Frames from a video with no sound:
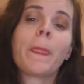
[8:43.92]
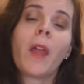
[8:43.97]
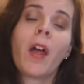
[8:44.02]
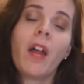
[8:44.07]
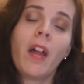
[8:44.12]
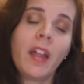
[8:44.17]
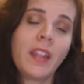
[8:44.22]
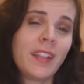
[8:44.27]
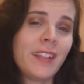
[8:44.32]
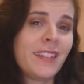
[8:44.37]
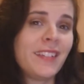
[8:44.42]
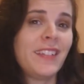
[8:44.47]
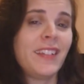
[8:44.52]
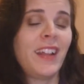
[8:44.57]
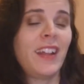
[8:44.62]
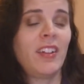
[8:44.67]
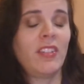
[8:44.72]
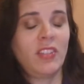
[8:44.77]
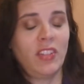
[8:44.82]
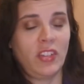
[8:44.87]
On a
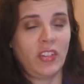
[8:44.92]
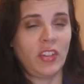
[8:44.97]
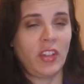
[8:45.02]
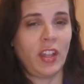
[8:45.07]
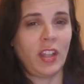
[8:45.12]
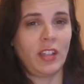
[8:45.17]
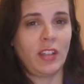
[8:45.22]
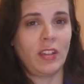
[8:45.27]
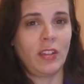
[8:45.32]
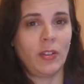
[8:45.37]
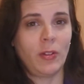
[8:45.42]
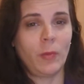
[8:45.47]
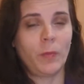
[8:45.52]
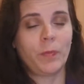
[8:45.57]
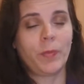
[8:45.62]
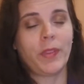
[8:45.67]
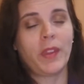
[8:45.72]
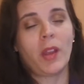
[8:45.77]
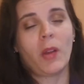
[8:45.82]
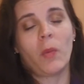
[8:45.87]
downside though,
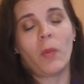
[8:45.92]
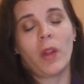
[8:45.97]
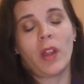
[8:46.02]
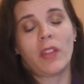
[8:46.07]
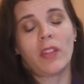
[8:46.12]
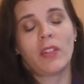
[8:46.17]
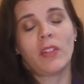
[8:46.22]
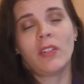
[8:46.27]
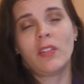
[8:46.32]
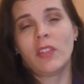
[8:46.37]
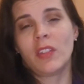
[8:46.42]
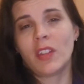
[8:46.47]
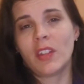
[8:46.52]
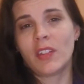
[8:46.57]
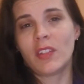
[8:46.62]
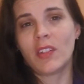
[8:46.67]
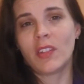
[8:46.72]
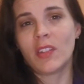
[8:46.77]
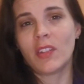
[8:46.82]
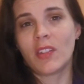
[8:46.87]
now whether
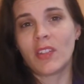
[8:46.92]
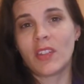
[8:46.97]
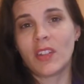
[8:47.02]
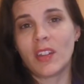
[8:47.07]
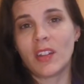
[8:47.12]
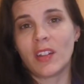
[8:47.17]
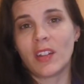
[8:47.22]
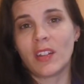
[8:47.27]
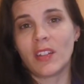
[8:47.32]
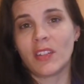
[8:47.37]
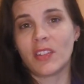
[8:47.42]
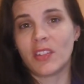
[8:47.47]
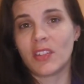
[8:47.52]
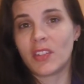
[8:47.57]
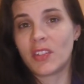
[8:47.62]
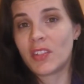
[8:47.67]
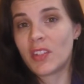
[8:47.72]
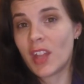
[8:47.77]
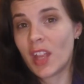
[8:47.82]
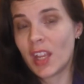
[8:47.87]
this is the
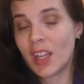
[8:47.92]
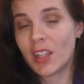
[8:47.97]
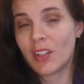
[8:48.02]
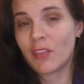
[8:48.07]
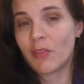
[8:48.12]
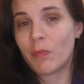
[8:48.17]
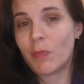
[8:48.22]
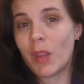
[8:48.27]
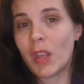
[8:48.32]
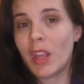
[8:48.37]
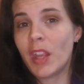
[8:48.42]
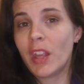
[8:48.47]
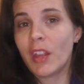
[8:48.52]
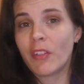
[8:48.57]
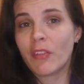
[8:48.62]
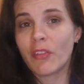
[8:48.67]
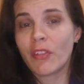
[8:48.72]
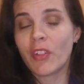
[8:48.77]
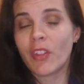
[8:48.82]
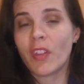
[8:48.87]
state of
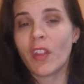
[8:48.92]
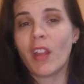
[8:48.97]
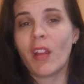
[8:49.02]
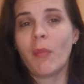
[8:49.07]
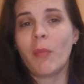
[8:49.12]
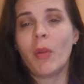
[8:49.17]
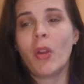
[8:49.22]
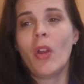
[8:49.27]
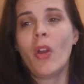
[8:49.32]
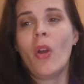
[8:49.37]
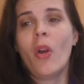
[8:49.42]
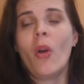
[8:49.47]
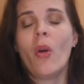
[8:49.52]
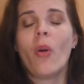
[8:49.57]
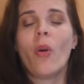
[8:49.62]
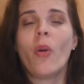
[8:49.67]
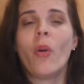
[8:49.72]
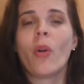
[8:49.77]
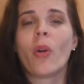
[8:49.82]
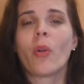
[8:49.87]
being for them
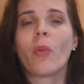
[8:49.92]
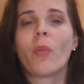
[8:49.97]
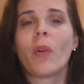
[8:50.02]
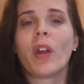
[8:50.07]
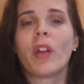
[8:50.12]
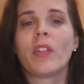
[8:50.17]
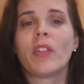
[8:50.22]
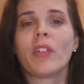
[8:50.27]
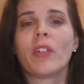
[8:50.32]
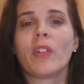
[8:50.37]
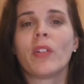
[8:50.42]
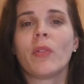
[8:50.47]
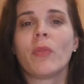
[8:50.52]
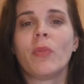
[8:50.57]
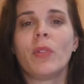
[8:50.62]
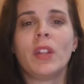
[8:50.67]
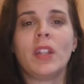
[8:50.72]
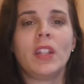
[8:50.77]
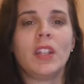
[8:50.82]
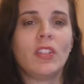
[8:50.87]
or whether
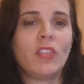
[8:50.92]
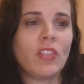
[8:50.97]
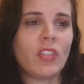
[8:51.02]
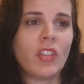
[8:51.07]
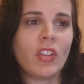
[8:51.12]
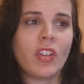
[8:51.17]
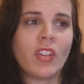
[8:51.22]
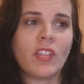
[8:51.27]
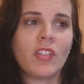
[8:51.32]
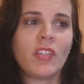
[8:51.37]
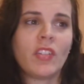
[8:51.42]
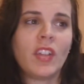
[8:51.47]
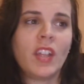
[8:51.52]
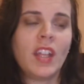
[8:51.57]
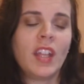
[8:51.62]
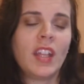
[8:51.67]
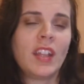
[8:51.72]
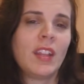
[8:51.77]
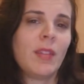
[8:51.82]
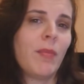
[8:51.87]
we just
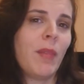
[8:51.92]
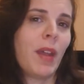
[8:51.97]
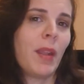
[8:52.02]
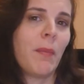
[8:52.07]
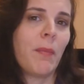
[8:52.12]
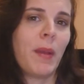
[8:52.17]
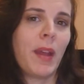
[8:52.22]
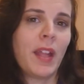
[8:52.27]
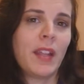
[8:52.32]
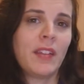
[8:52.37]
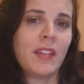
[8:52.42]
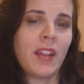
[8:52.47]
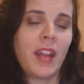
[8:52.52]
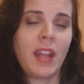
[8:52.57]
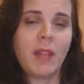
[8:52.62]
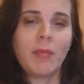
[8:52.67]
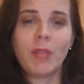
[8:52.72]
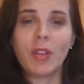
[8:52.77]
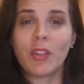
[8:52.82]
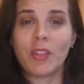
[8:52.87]
hit them at a bad
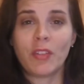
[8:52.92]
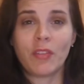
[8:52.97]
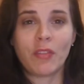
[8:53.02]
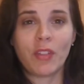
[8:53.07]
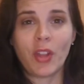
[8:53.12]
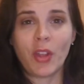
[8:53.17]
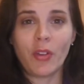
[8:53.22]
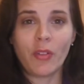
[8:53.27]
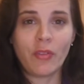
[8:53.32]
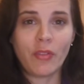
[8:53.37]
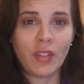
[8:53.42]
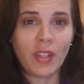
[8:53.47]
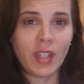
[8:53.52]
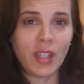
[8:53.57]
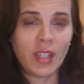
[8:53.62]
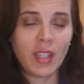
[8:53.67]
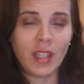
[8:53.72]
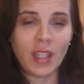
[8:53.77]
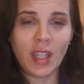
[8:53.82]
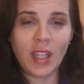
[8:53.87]
time because of
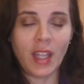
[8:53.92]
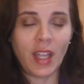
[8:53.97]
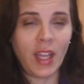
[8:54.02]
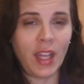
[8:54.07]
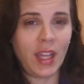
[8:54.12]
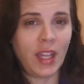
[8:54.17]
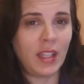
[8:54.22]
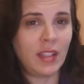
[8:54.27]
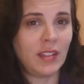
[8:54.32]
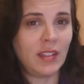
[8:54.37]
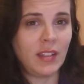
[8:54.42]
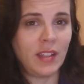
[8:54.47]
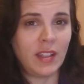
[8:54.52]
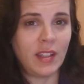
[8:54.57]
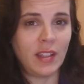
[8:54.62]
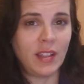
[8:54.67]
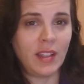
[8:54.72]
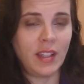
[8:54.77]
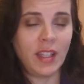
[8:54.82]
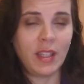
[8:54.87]
COVID and they had
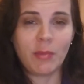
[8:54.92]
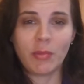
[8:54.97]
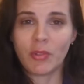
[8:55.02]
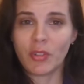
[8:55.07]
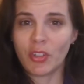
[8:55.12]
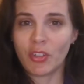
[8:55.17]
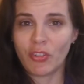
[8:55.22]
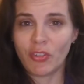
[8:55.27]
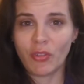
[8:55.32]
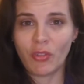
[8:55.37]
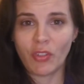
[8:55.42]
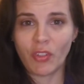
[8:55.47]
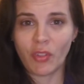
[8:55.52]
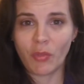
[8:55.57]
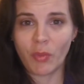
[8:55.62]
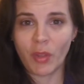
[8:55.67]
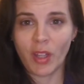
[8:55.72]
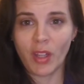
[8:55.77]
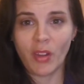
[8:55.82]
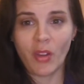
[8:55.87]
labor issues
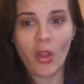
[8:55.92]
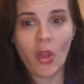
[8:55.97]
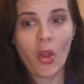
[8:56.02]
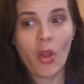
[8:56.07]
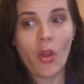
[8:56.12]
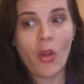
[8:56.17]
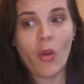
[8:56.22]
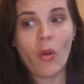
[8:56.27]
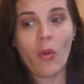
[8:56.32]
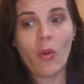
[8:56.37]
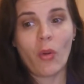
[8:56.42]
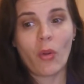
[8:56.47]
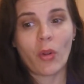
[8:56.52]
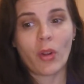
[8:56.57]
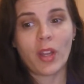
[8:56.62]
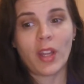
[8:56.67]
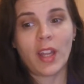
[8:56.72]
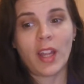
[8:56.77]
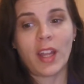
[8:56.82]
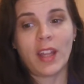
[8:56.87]
as well, or
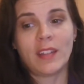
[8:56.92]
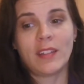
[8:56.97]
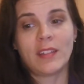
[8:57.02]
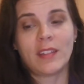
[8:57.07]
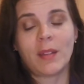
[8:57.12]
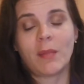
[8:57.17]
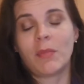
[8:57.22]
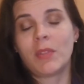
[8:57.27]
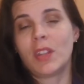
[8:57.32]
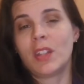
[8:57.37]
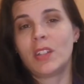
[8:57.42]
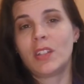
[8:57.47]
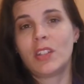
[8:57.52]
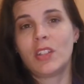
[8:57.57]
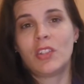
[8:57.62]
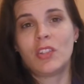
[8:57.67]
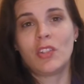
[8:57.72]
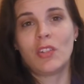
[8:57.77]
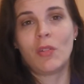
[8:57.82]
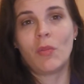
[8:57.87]
it had something to
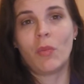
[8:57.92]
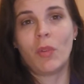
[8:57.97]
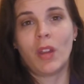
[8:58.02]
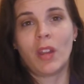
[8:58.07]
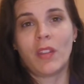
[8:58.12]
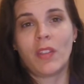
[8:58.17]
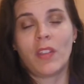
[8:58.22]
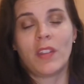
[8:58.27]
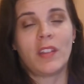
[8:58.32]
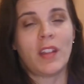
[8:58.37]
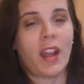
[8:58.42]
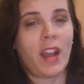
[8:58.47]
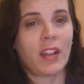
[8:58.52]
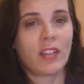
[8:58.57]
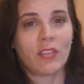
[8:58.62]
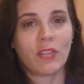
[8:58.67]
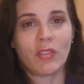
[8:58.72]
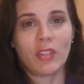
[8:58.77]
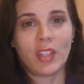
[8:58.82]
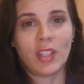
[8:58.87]
do with the
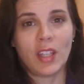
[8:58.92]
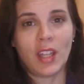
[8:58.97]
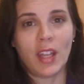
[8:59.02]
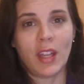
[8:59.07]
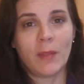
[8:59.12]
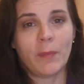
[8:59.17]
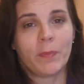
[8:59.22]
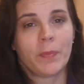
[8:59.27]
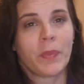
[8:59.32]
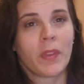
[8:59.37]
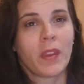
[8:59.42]
tax-free day,